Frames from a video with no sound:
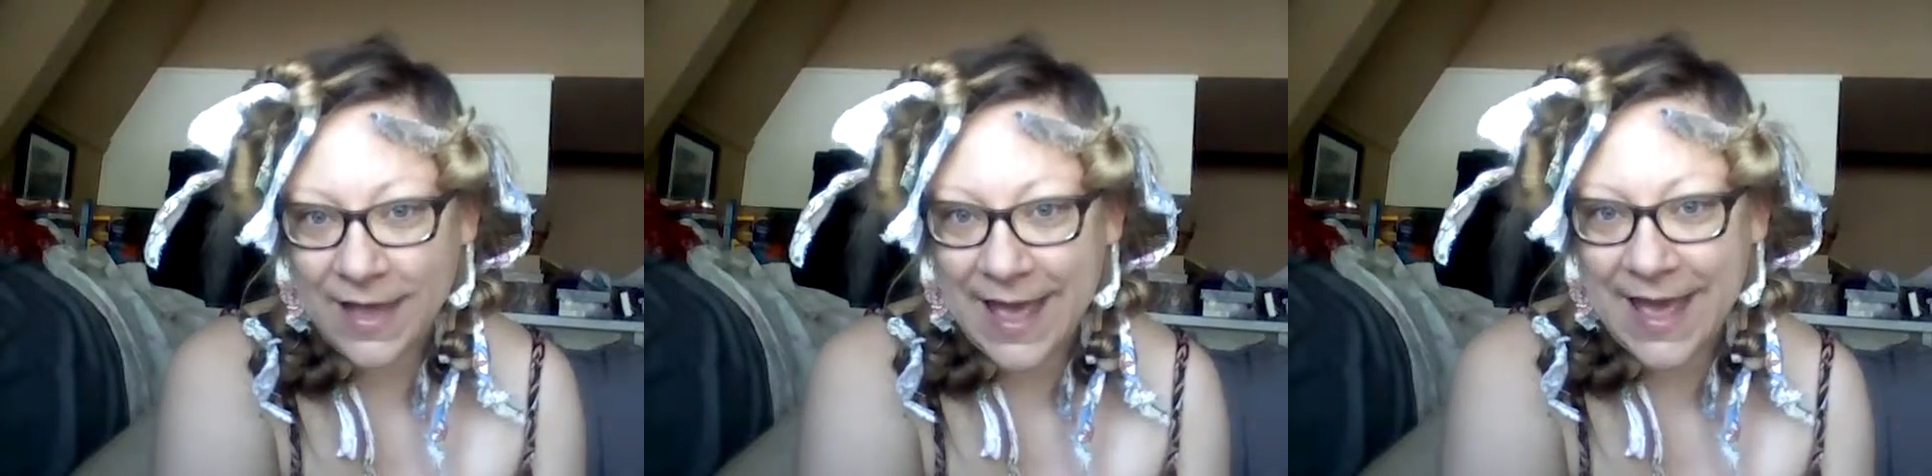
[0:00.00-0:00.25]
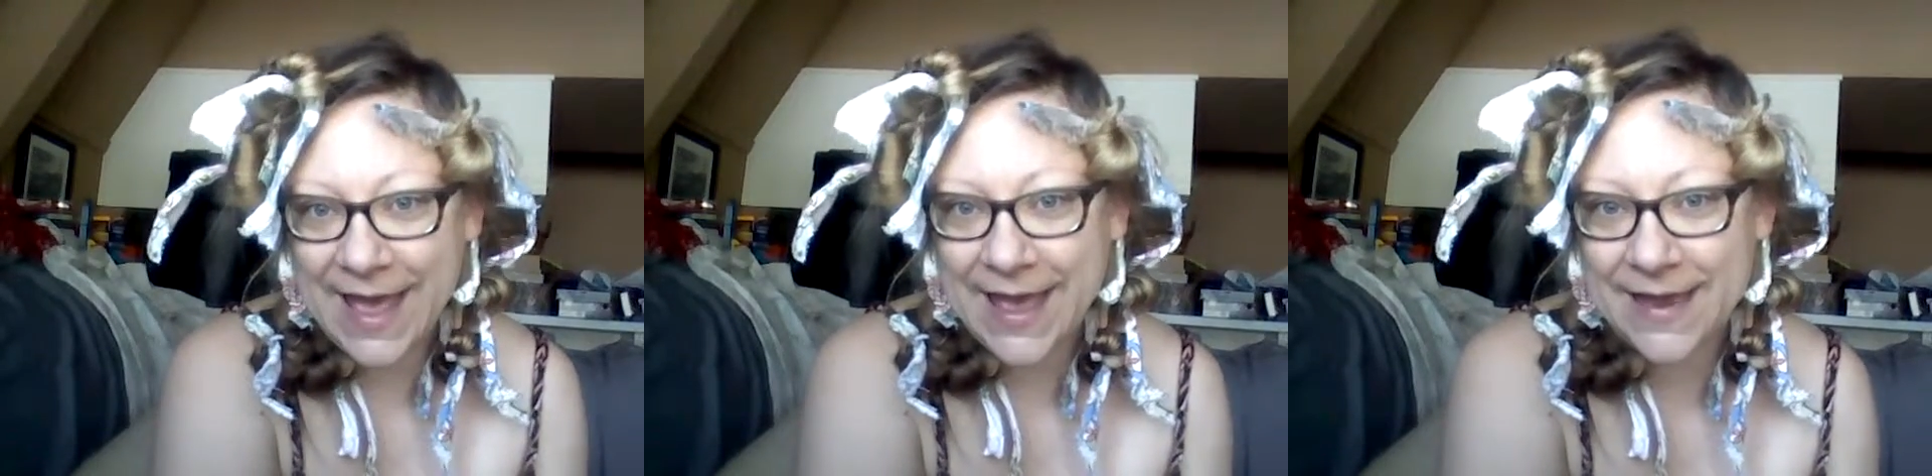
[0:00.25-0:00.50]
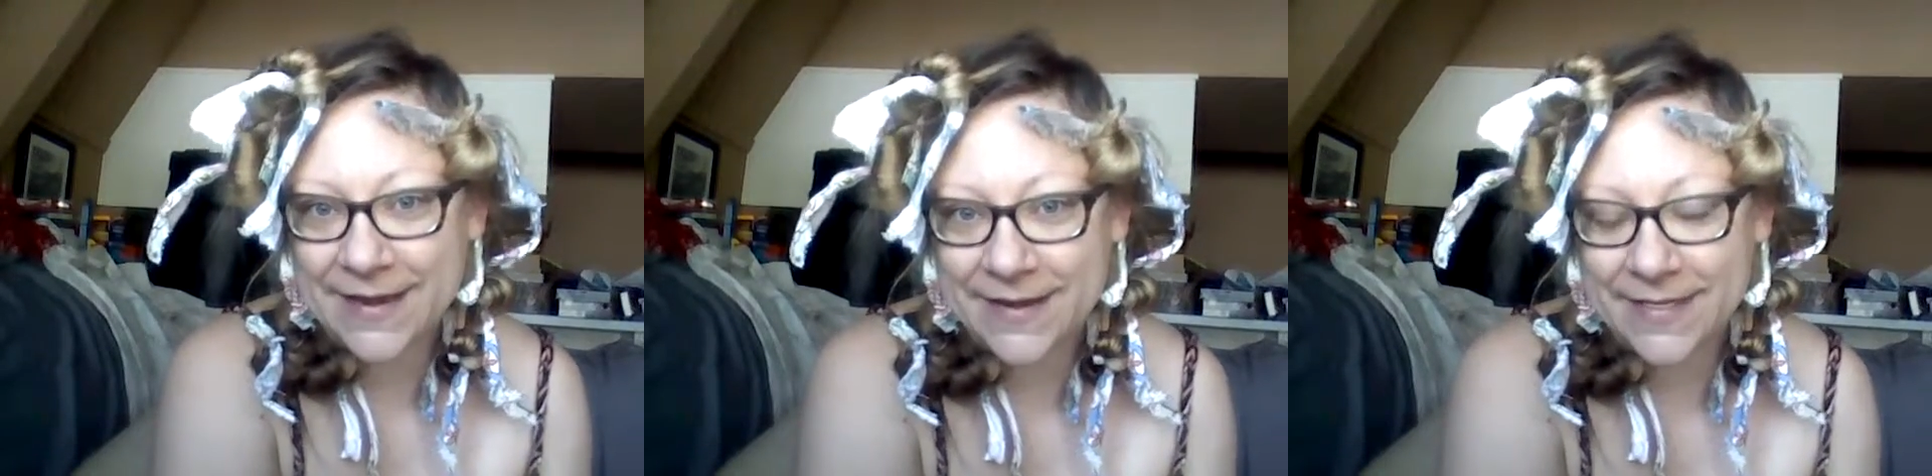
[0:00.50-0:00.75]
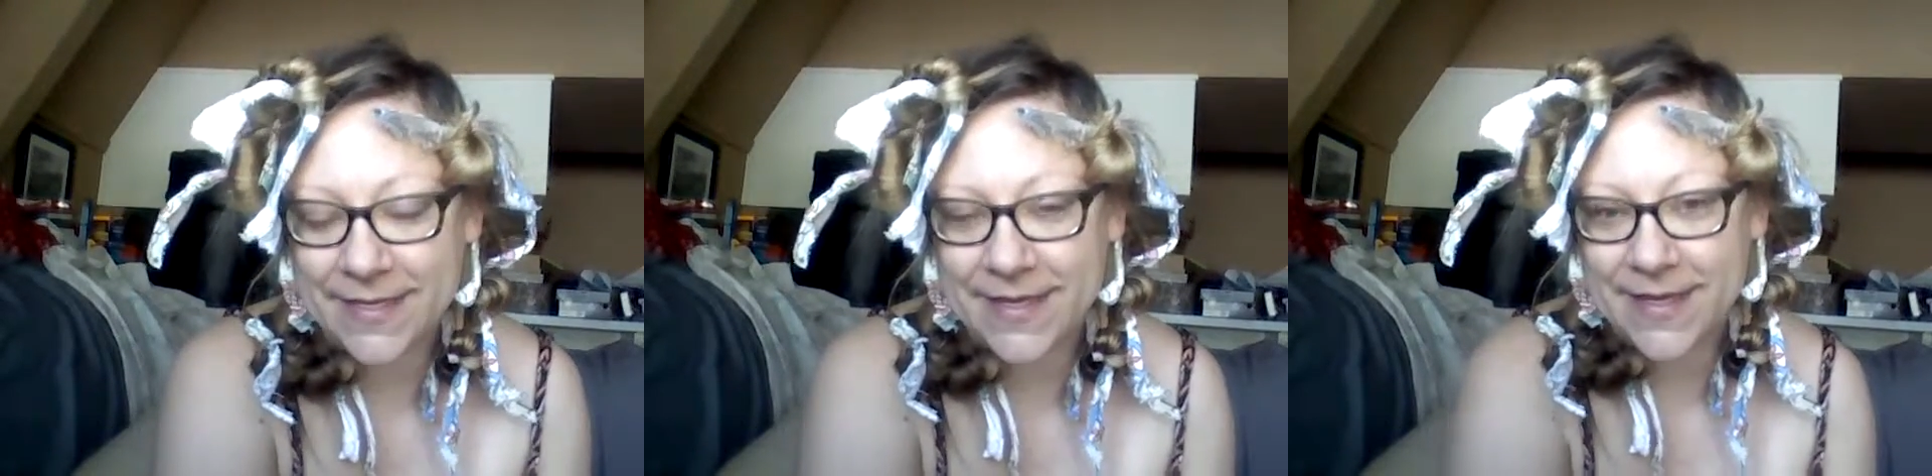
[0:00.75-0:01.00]
and
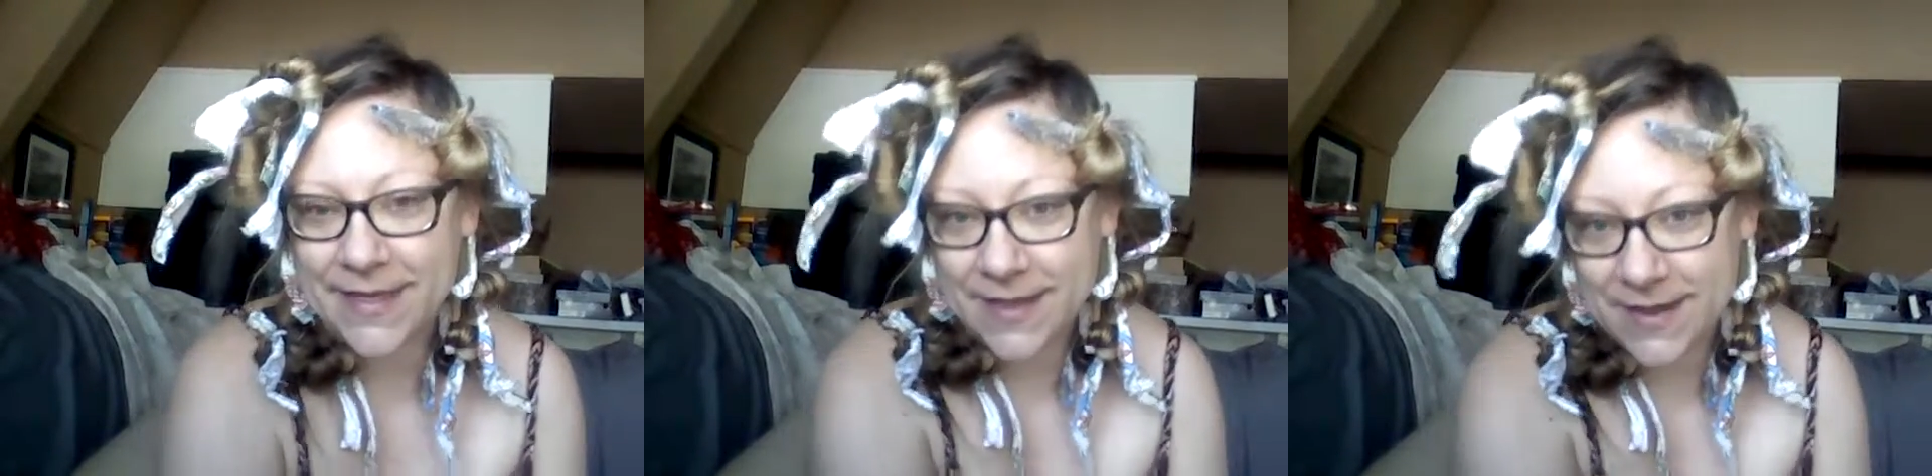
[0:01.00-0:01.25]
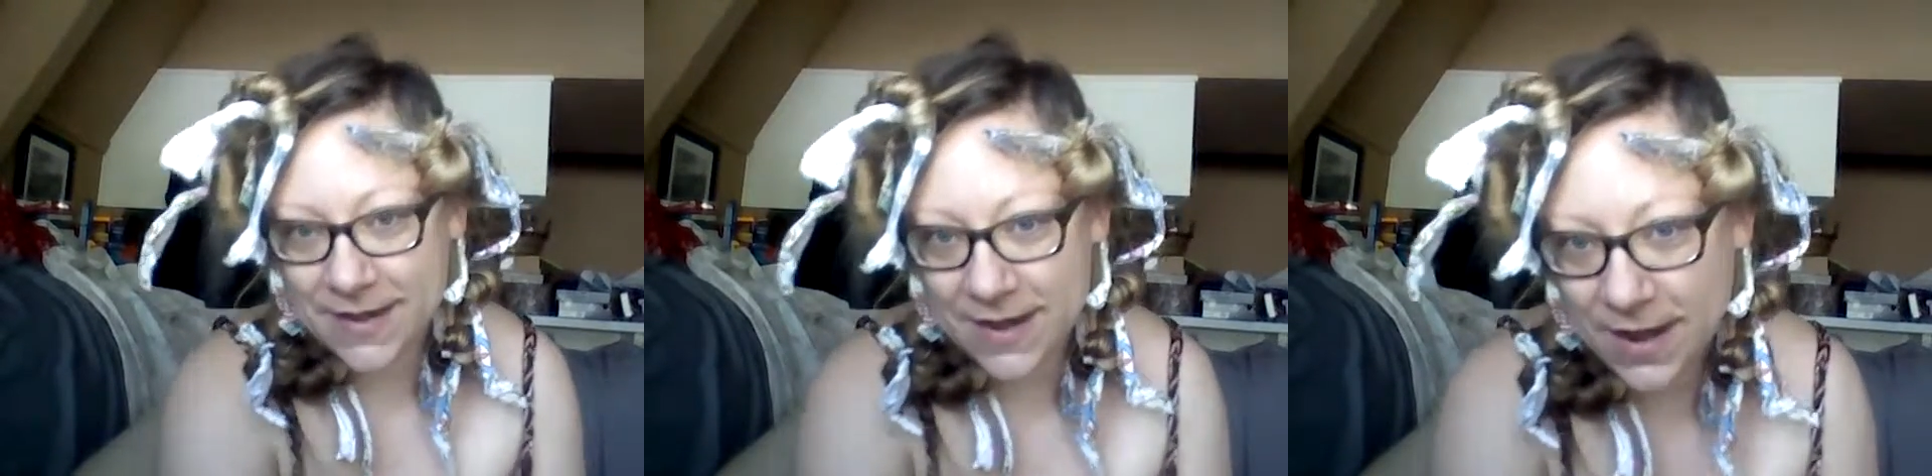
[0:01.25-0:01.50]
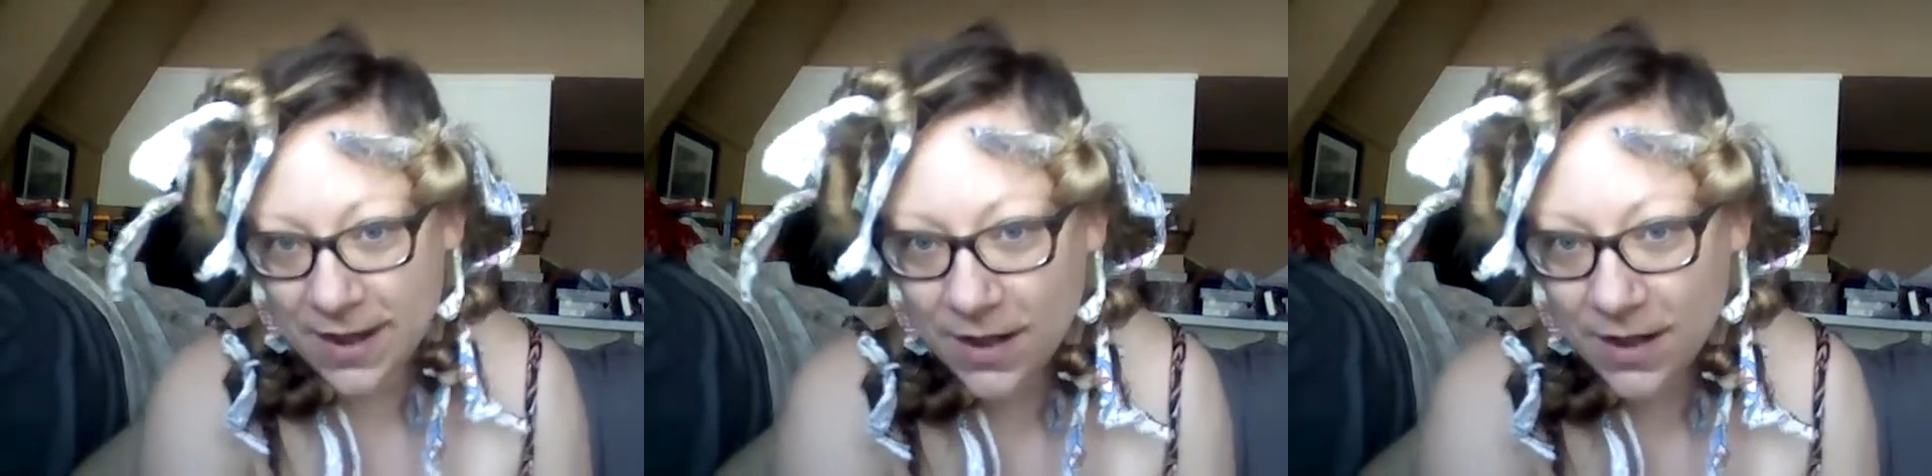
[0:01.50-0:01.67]
then